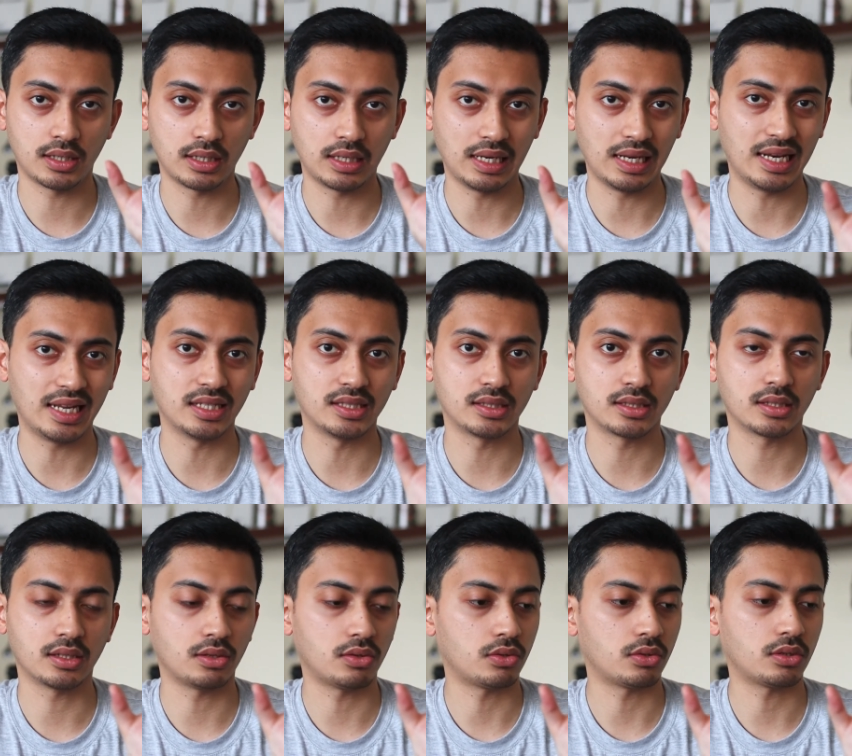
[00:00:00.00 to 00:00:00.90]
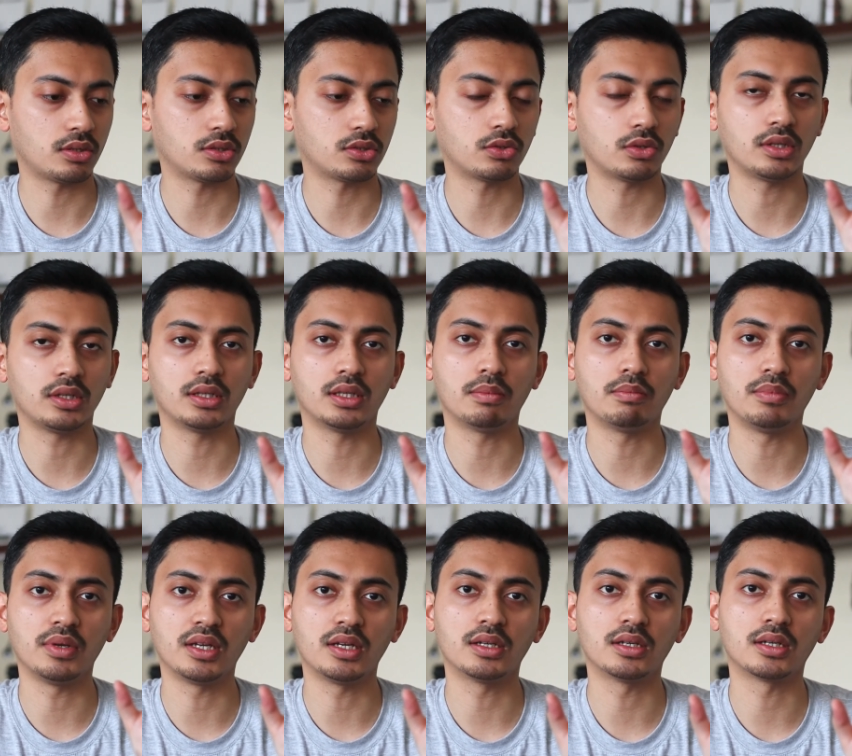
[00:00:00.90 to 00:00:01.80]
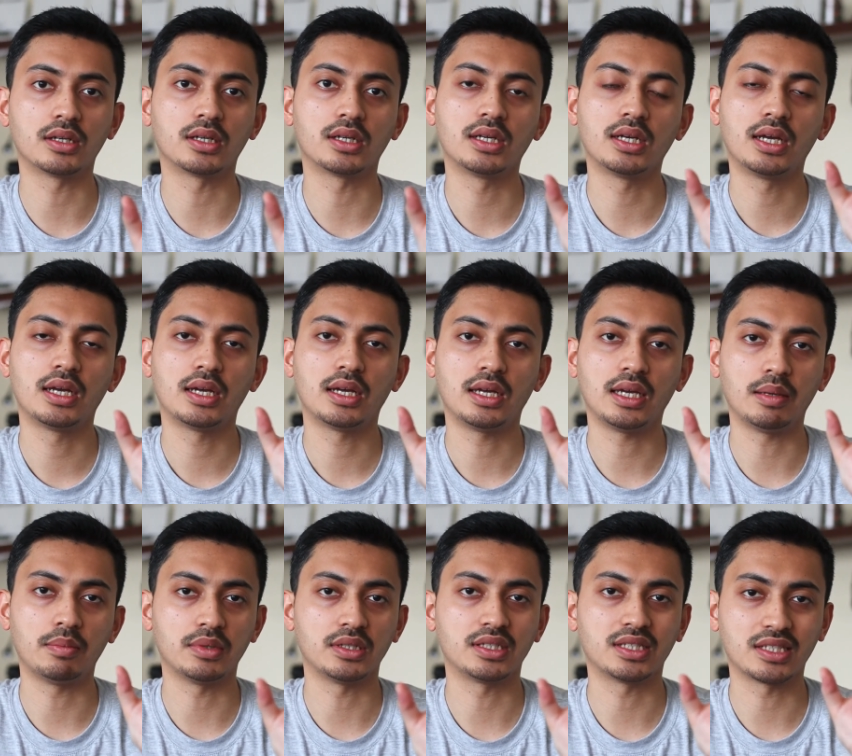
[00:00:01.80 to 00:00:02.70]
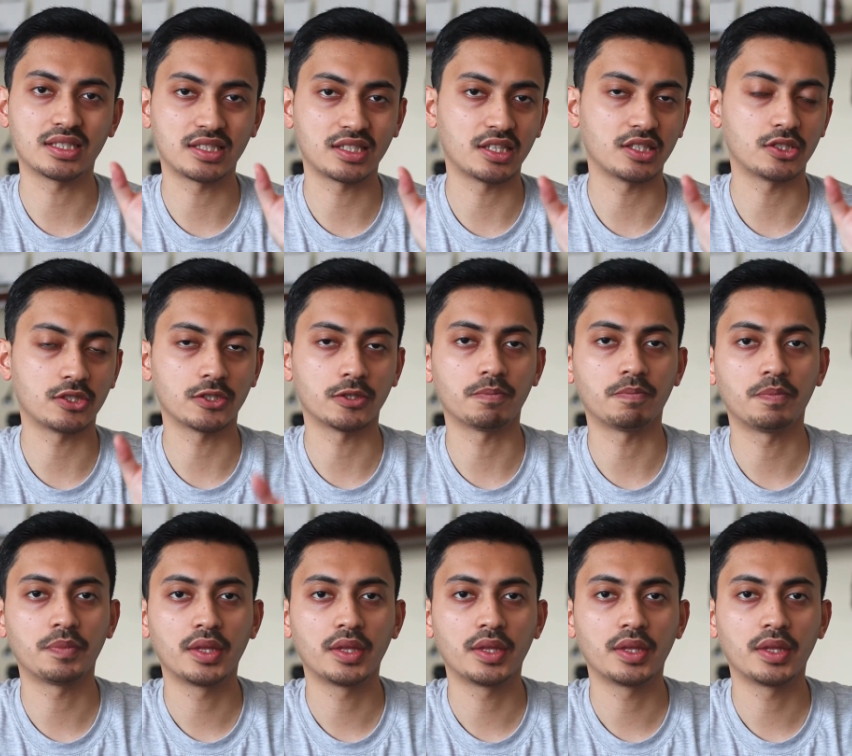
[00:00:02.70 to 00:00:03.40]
lens, or the bigger image sensor.